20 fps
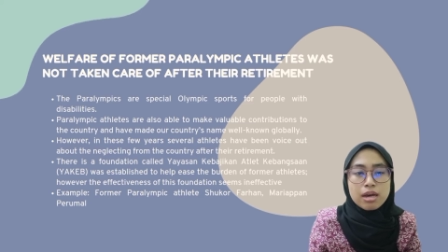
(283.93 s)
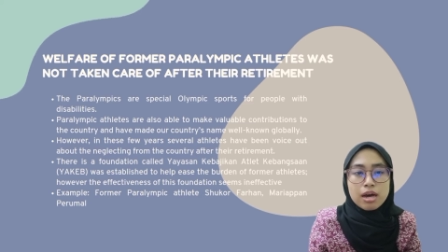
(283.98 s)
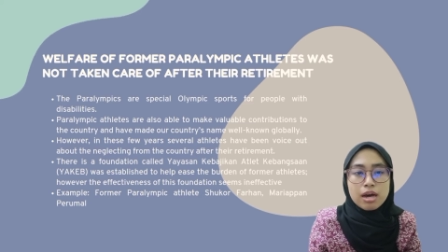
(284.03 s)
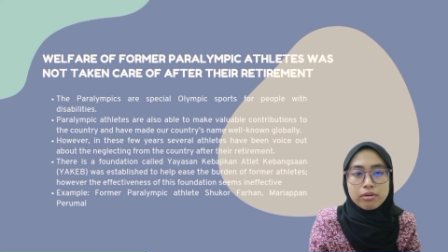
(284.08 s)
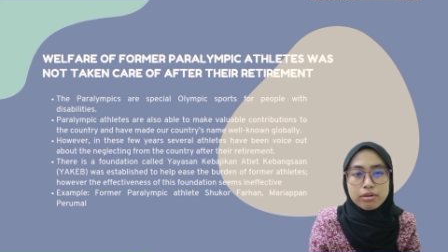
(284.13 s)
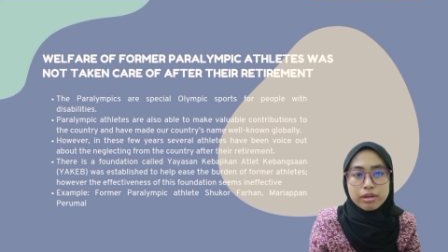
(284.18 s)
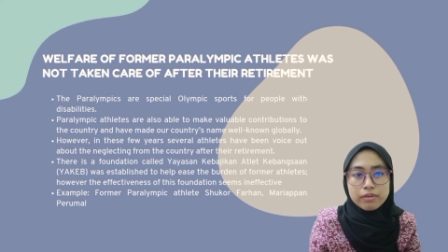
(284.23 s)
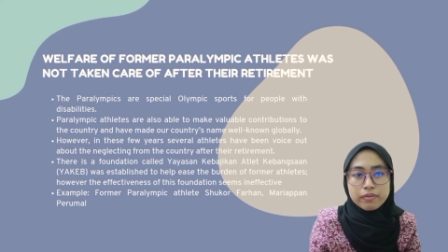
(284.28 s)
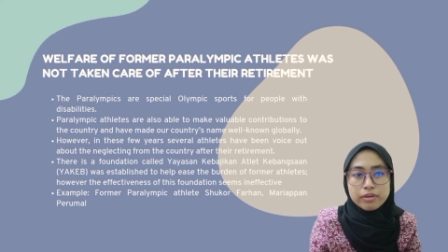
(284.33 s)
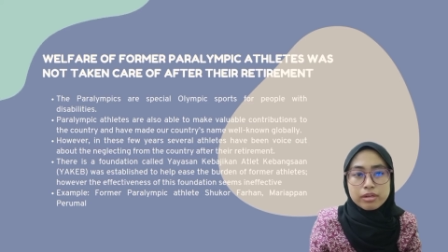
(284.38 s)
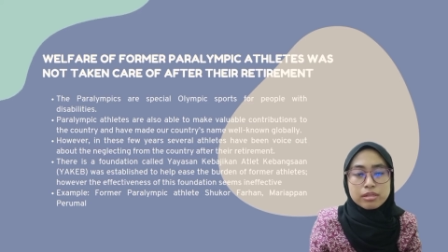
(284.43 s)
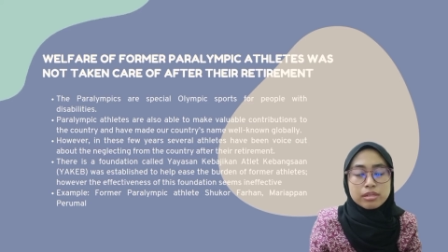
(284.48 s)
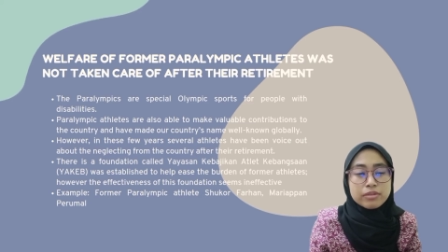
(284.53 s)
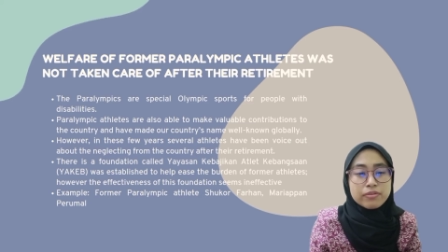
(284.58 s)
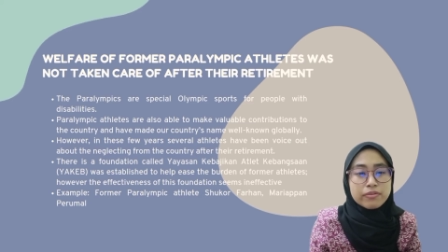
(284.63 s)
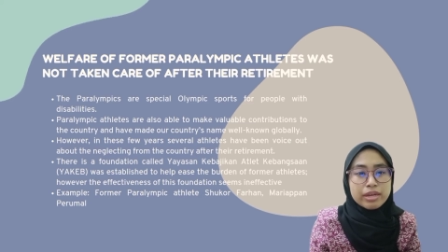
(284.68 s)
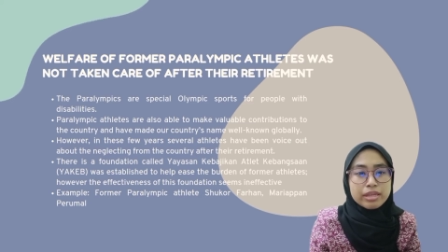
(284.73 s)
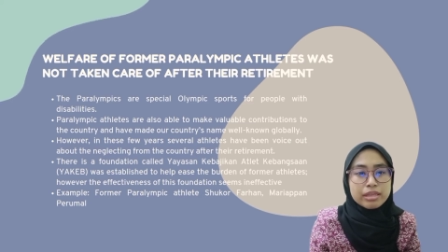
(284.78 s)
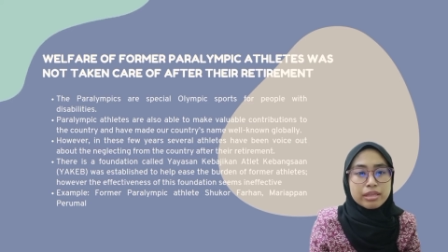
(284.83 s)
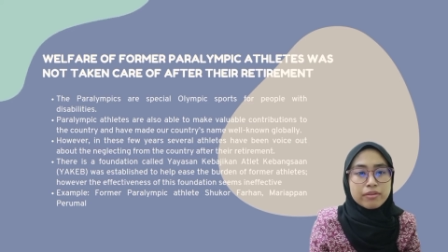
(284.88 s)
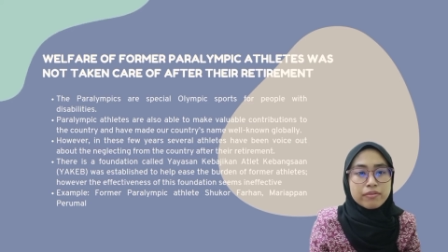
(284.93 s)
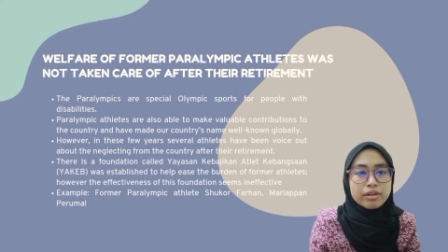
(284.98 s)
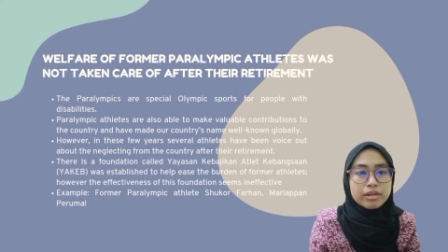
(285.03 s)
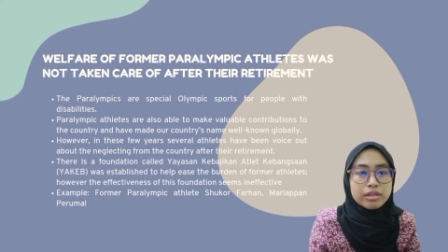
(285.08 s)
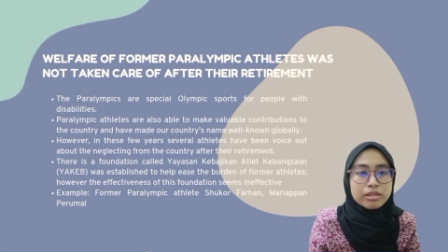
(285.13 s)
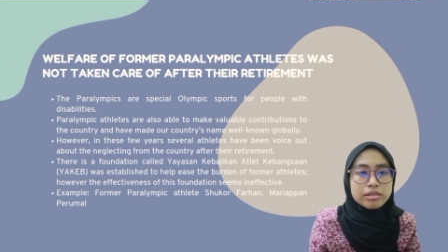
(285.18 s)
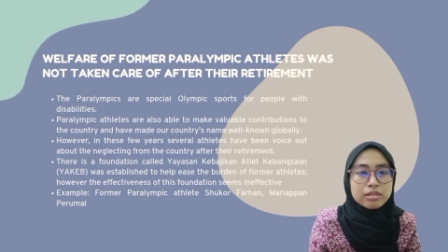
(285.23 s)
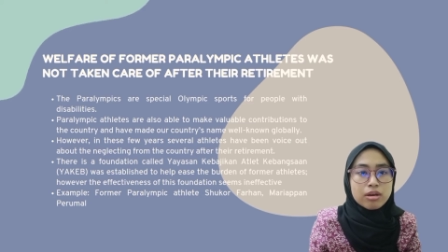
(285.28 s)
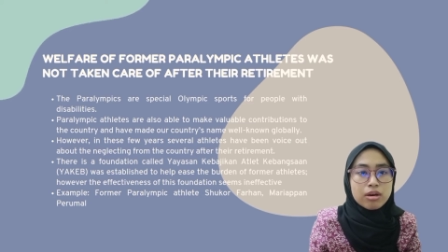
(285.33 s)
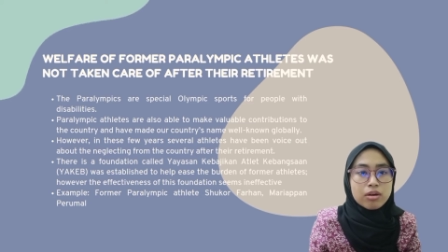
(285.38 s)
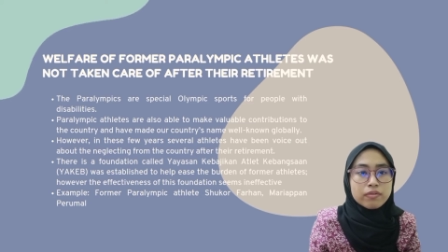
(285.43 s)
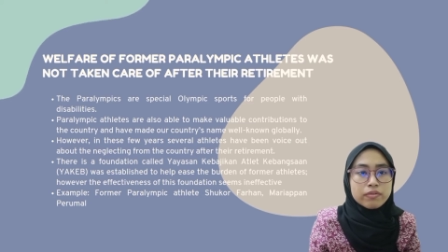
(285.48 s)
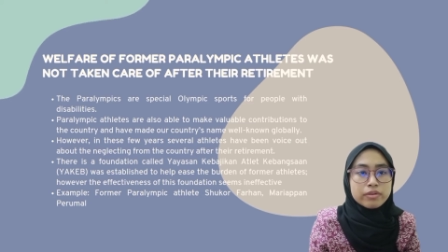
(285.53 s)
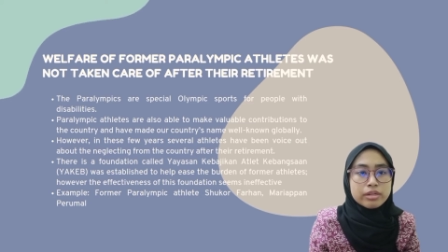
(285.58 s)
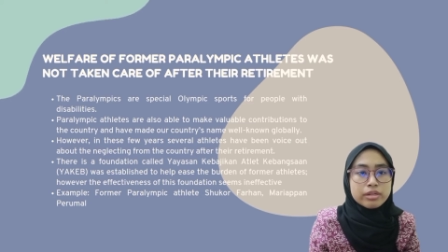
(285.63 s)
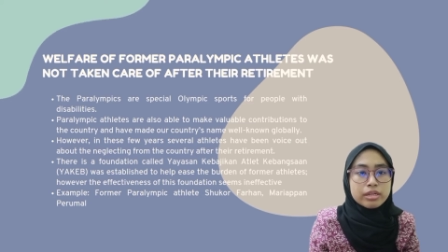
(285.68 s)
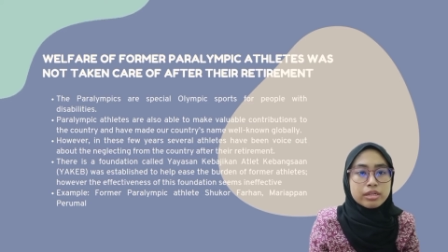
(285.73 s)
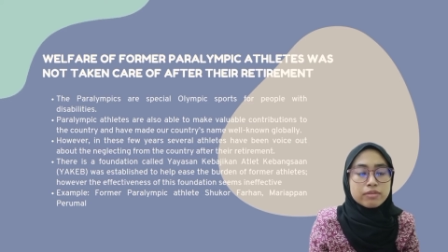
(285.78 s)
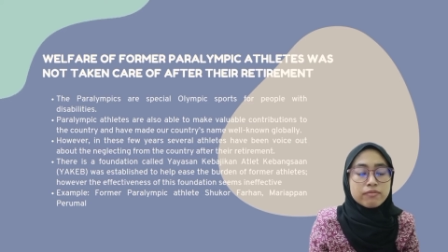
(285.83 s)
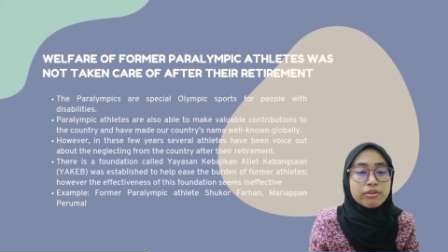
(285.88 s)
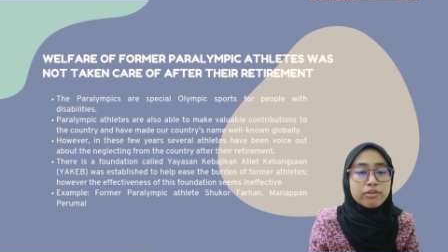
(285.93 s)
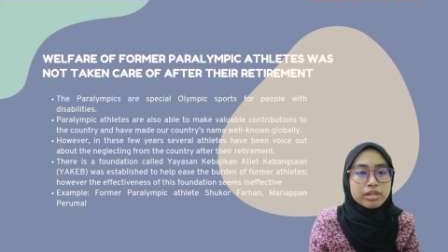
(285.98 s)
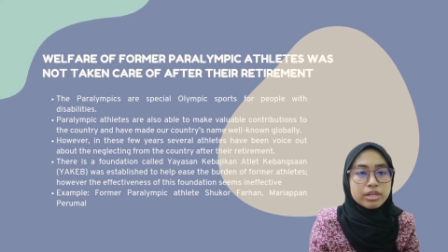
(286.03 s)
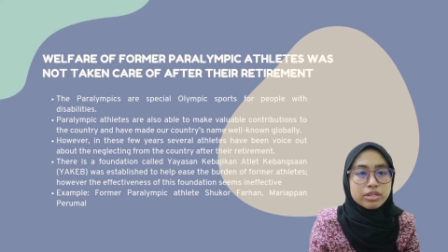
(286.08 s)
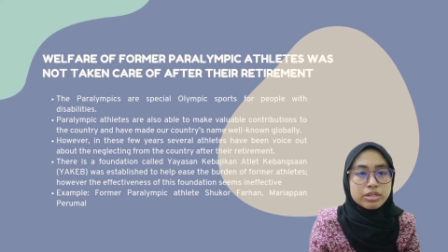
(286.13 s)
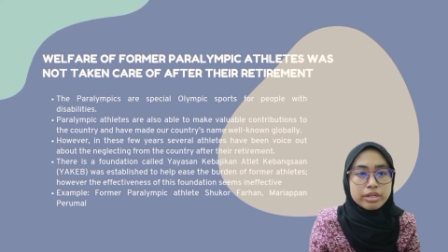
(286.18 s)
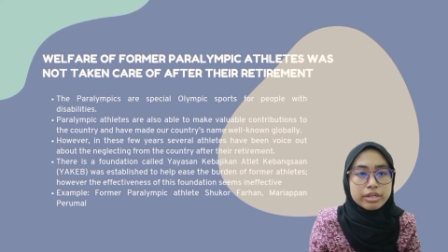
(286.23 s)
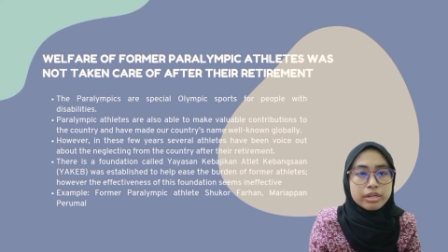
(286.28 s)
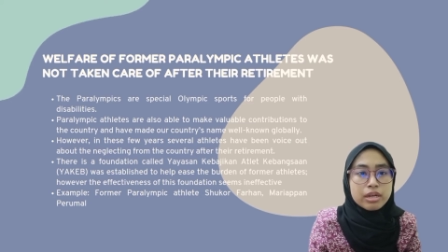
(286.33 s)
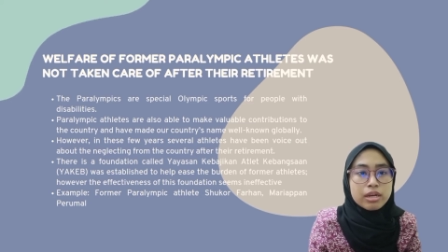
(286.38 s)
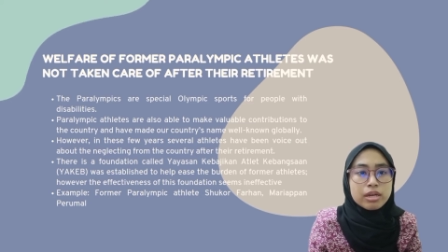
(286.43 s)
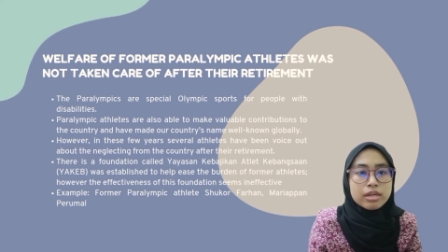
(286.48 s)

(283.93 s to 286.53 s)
However, the effectiveness of this foundation